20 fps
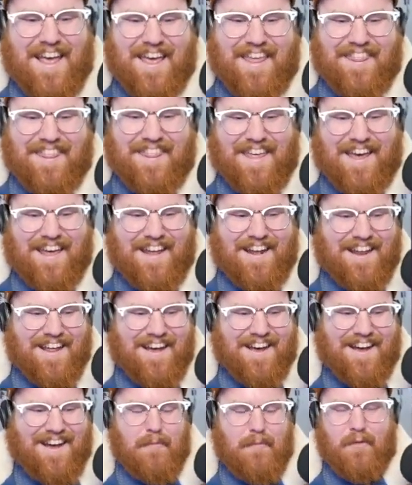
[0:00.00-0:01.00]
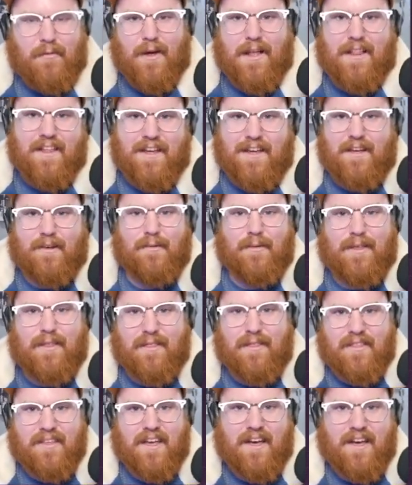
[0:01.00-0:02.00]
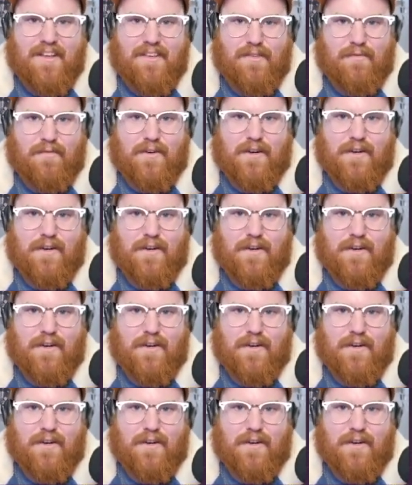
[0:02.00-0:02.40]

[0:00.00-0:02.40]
And then Emanuele with his